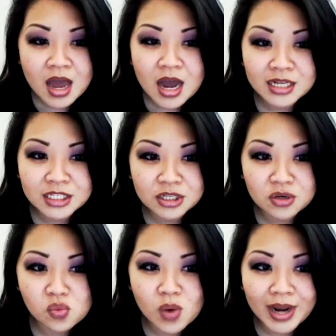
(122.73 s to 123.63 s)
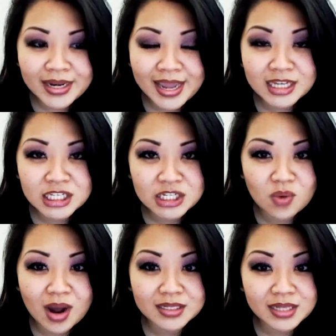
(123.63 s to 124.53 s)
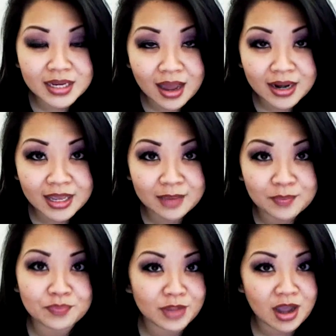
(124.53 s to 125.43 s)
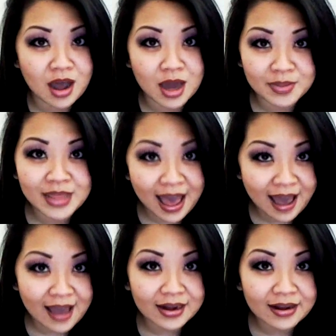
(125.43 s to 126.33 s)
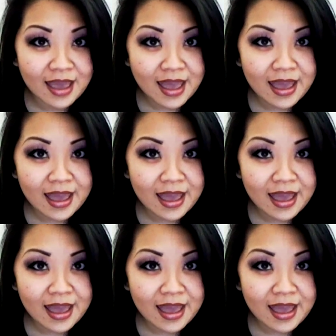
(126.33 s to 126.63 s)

Until one day she walked in on him, caught him in the act,